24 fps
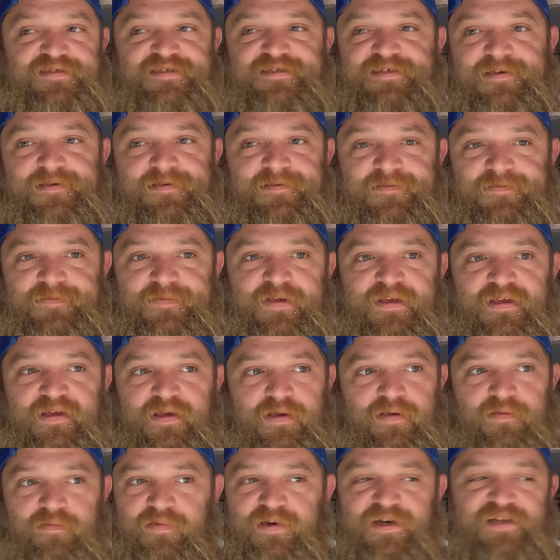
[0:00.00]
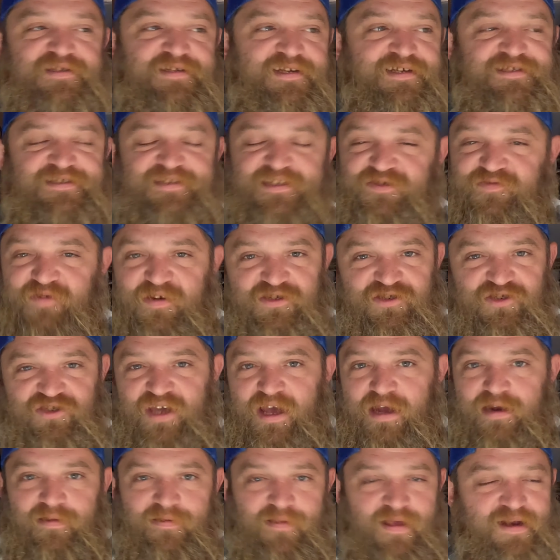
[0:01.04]
So when it does, that's why I just
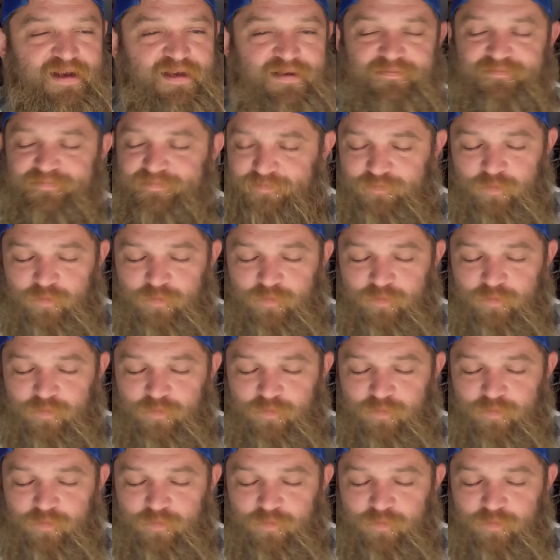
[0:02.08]
kind of let it